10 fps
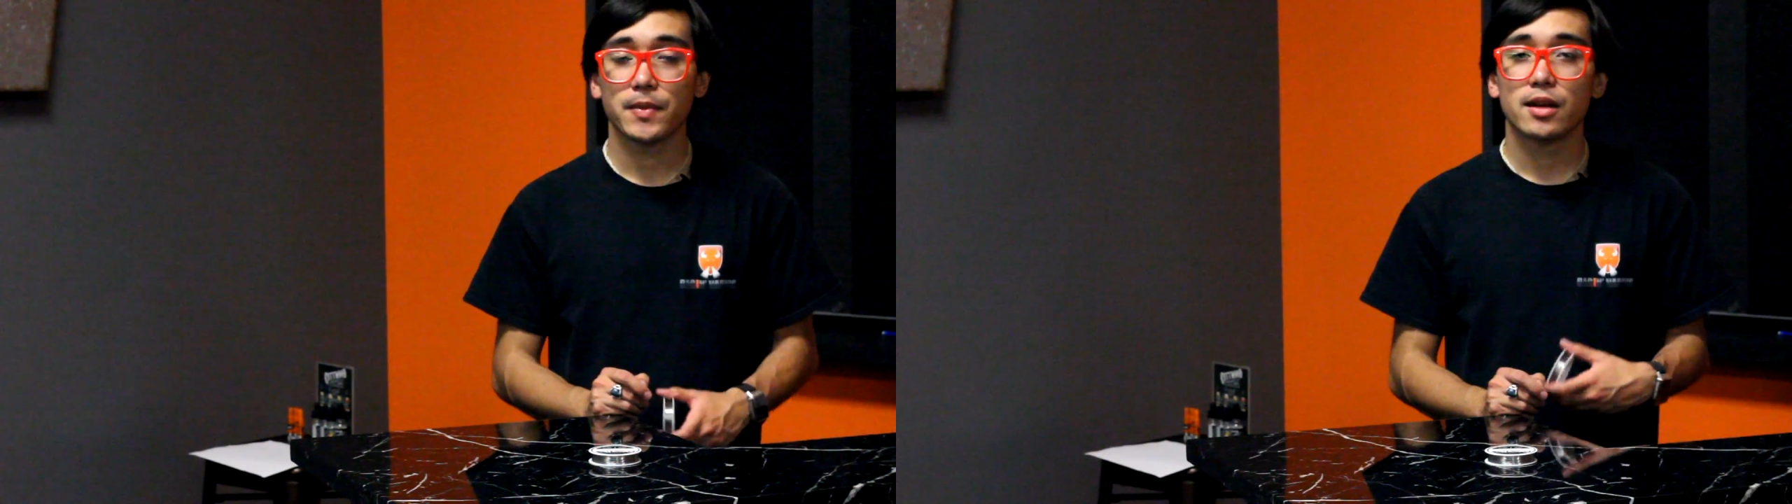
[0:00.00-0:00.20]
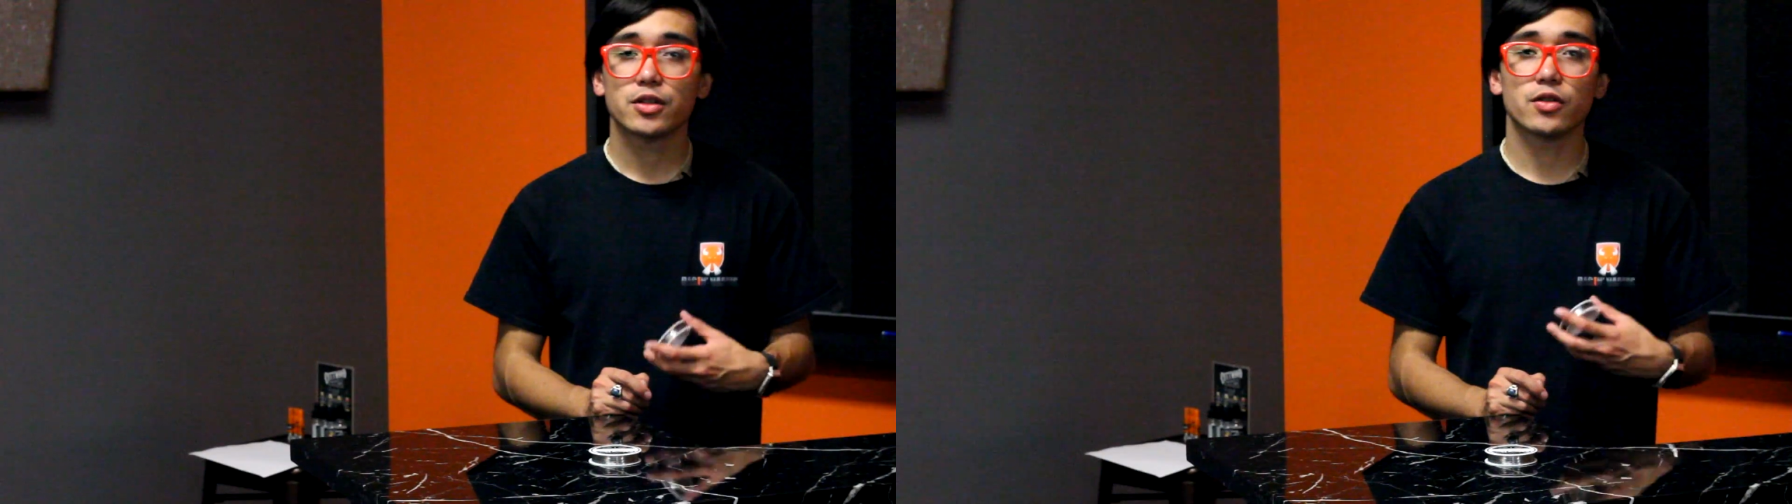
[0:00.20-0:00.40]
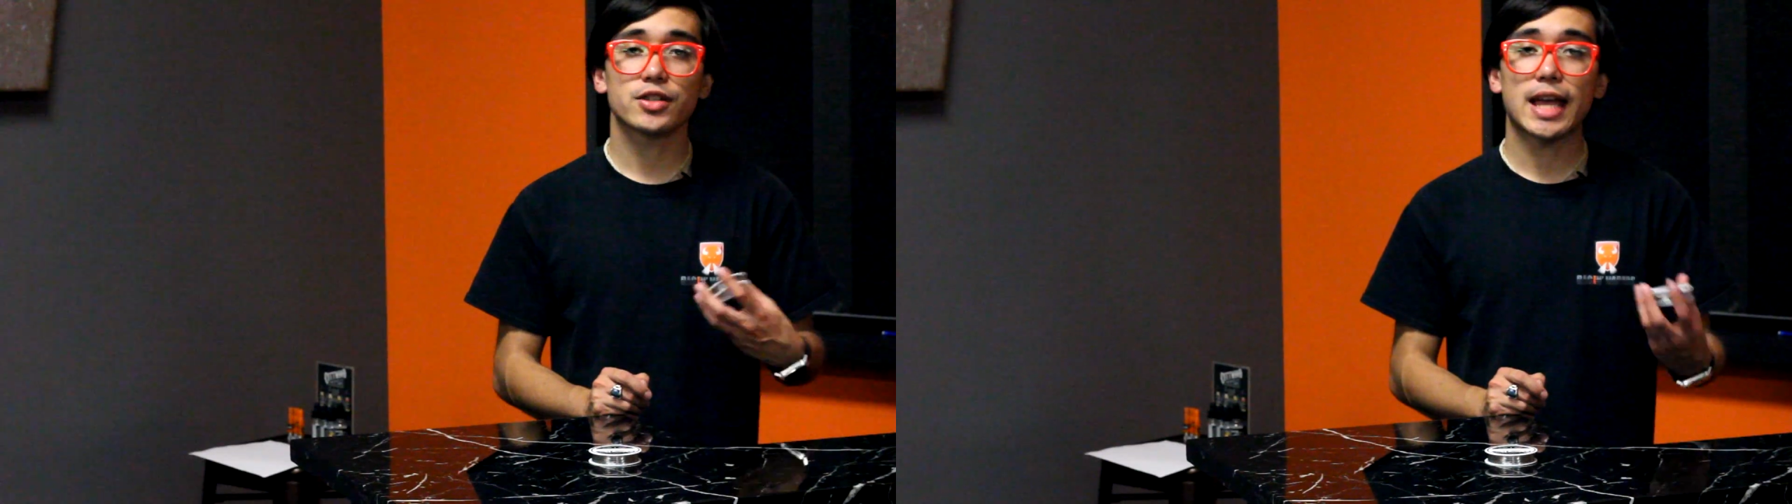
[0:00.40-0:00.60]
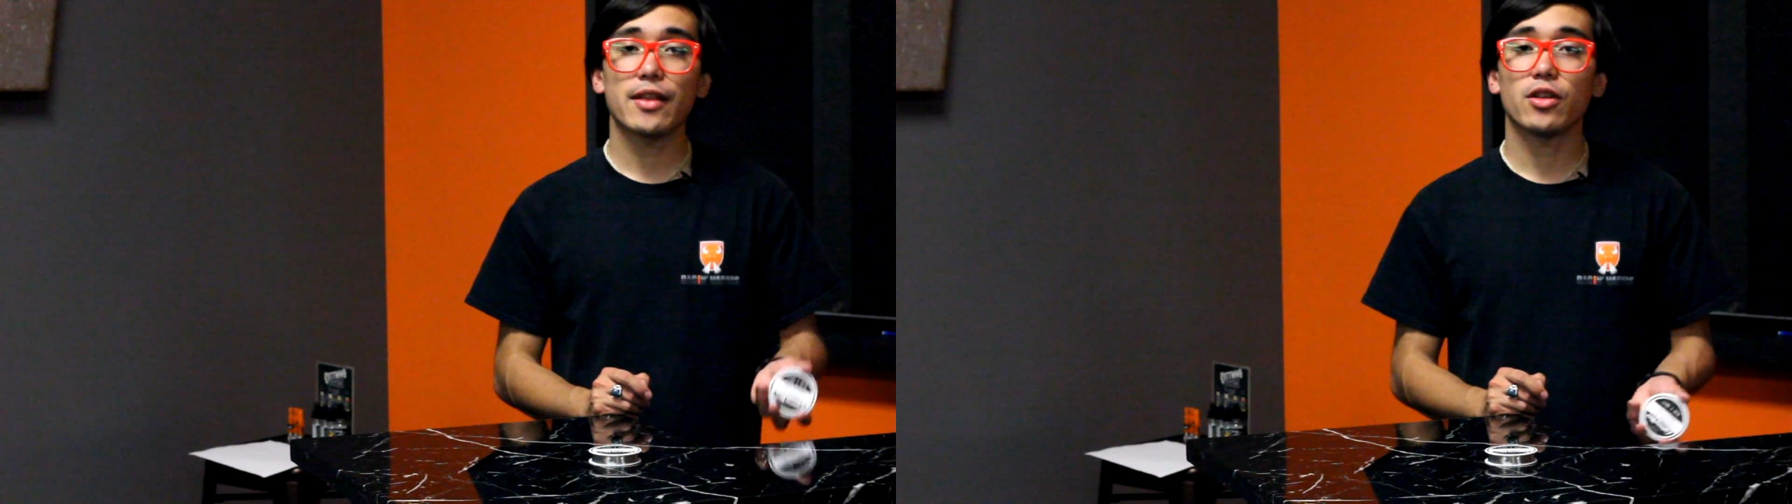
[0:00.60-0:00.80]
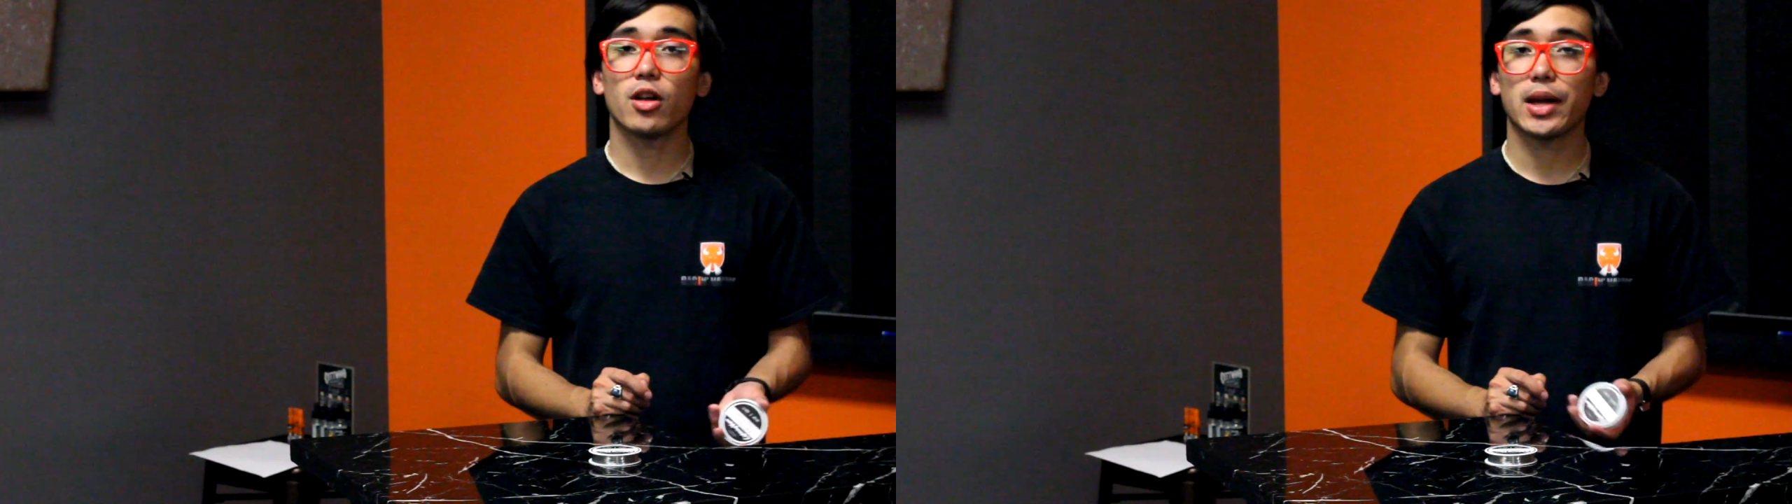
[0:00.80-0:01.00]
So there's
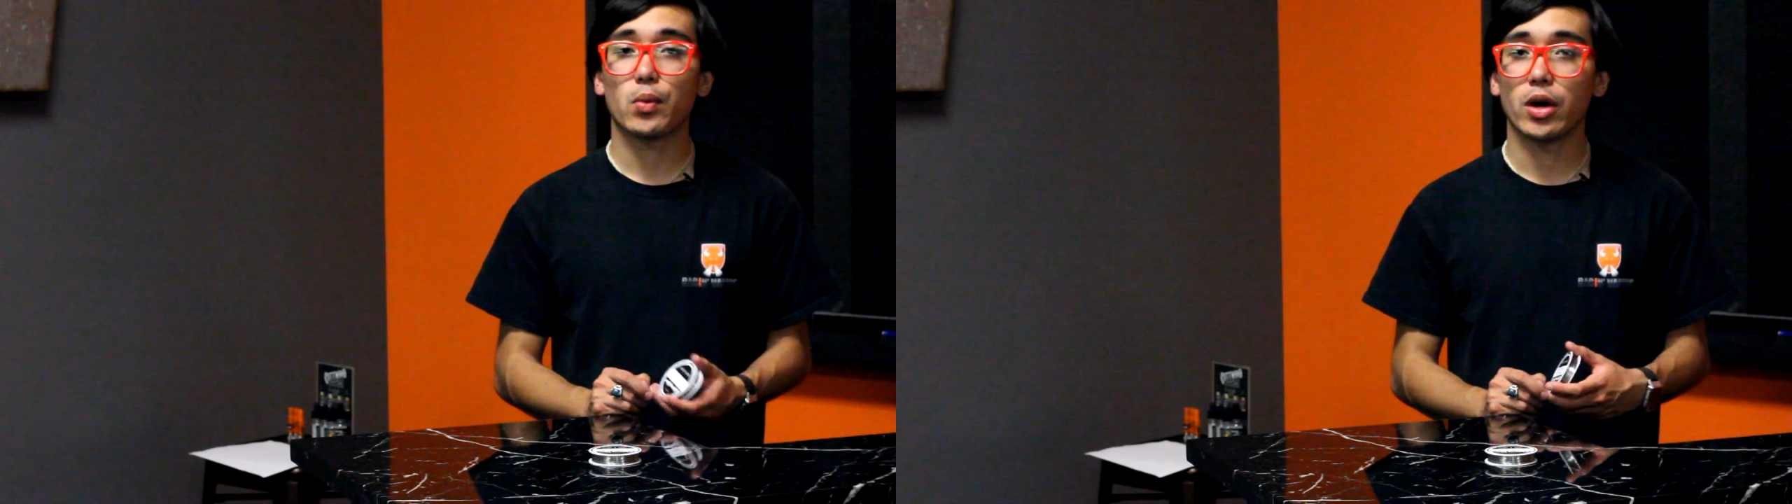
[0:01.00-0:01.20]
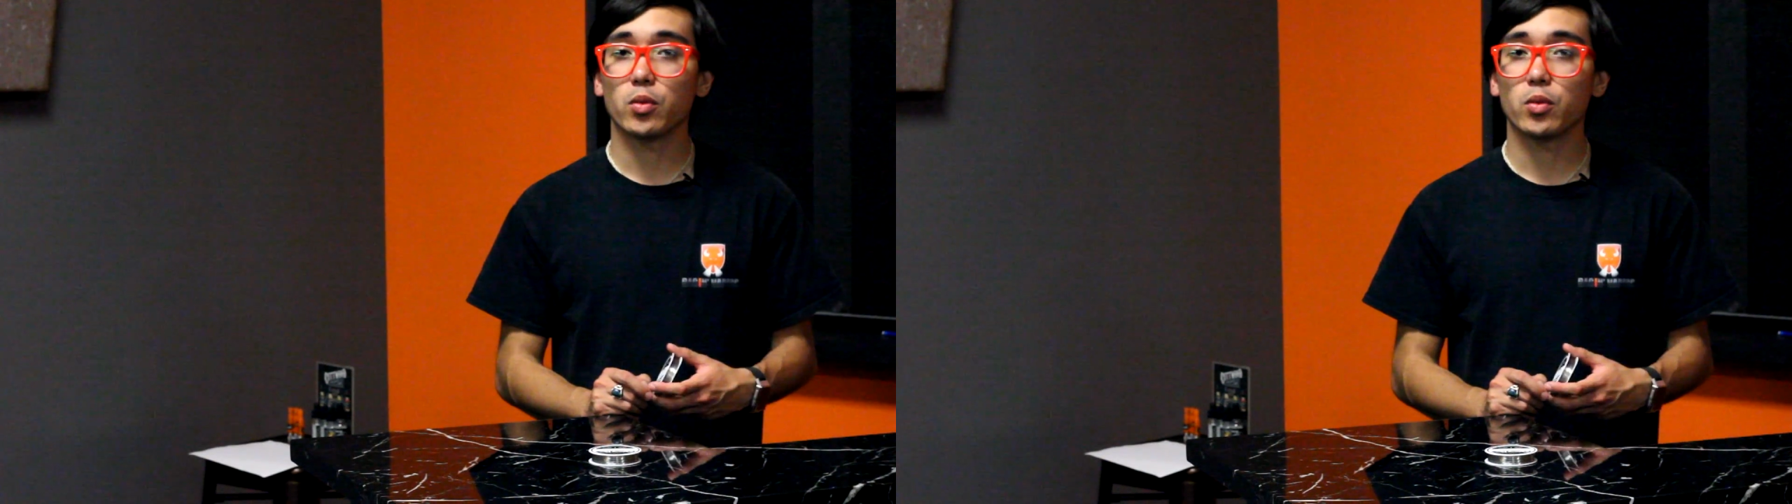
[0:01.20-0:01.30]
Kanthal A1,